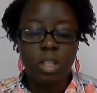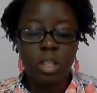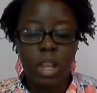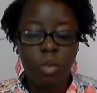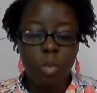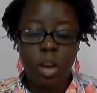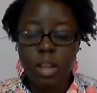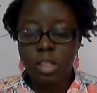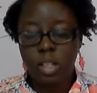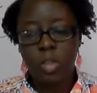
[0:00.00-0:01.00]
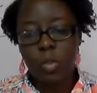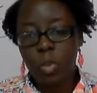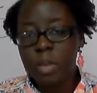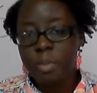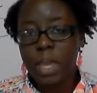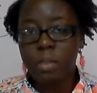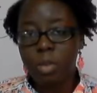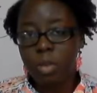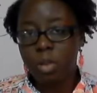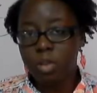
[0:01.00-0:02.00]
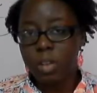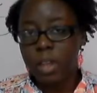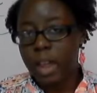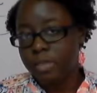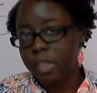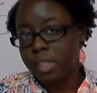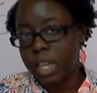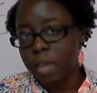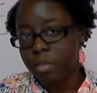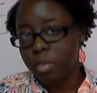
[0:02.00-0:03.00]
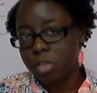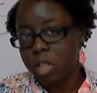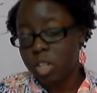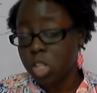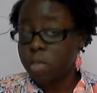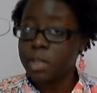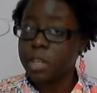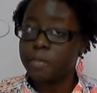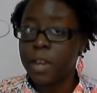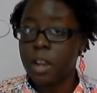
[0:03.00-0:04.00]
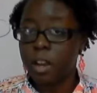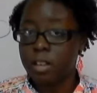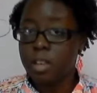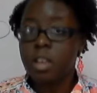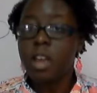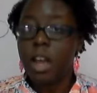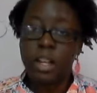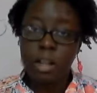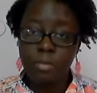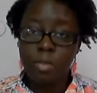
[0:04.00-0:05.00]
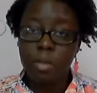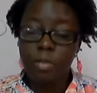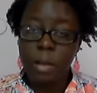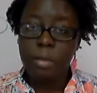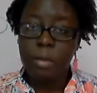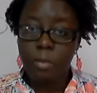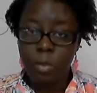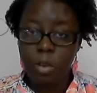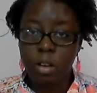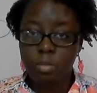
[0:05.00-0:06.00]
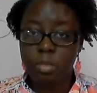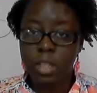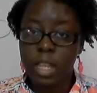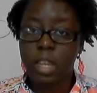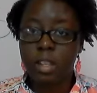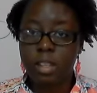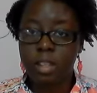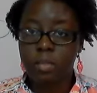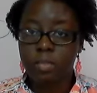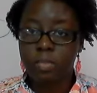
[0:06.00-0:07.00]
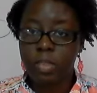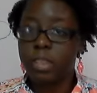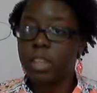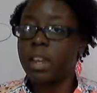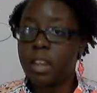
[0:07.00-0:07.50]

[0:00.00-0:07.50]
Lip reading: they want 3 people to have these campers. And just to make it fair, I come from a family with 4 kids. And